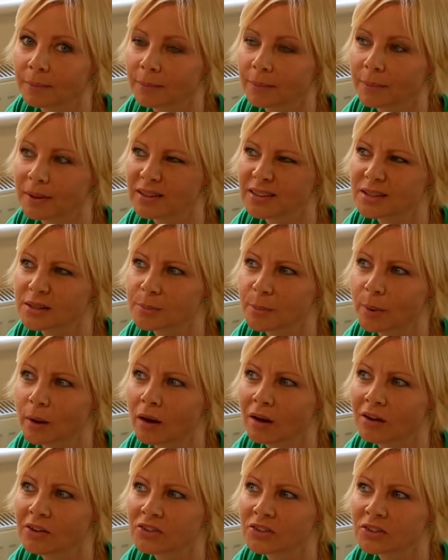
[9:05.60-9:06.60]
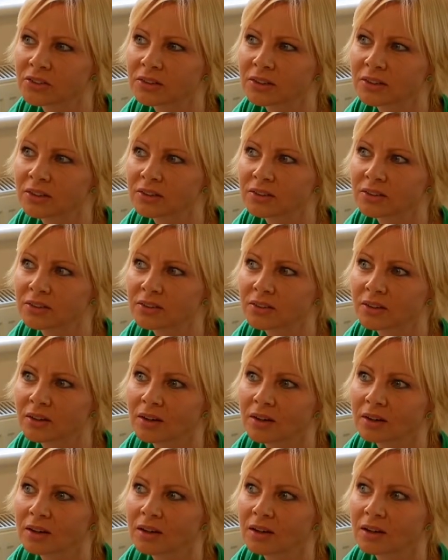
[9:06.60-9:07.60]
But this person is,
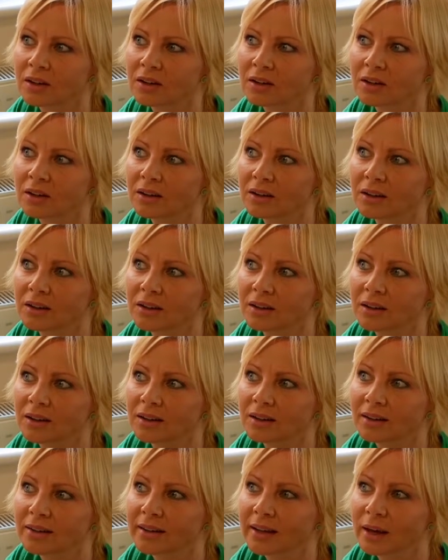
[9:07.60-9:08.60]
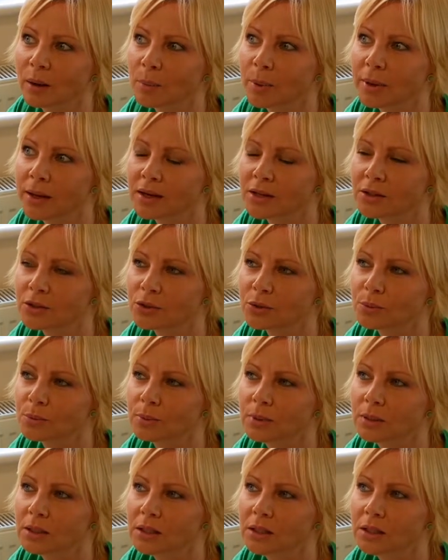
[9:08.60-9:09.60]
they appear to
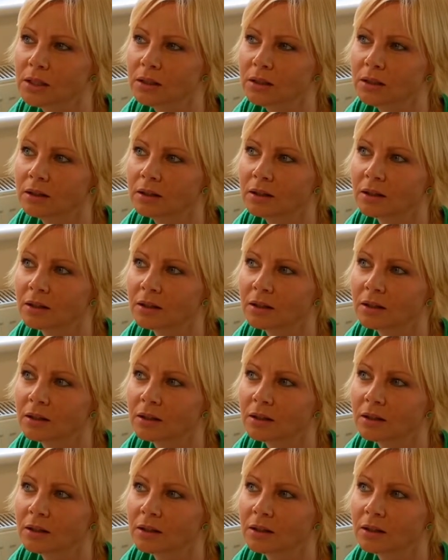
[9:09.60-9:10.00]
be